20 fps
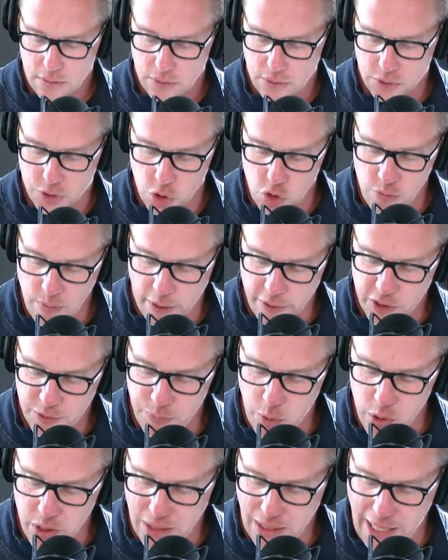The two most
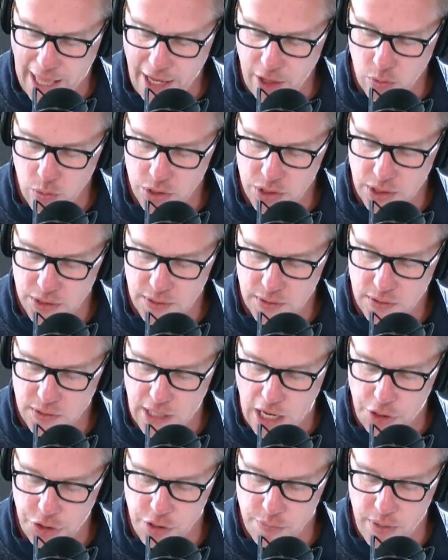spoken languages in
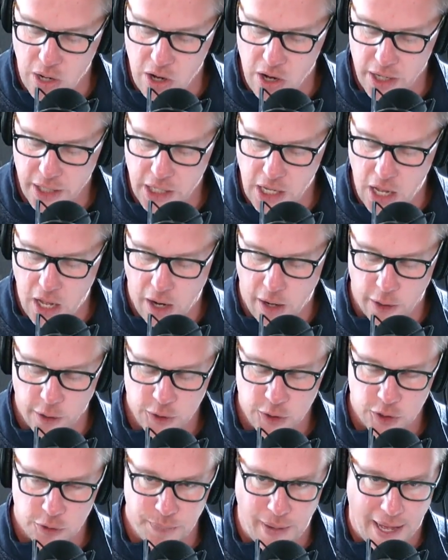South America are
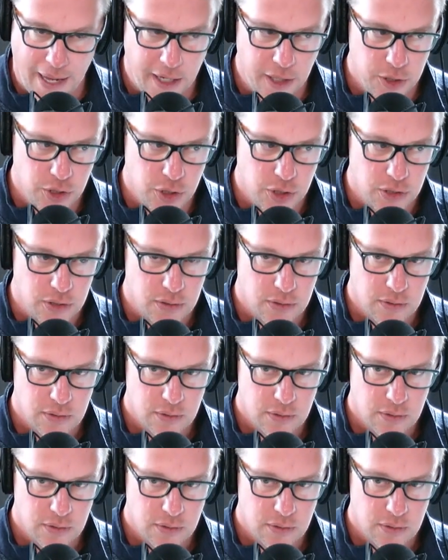Spanish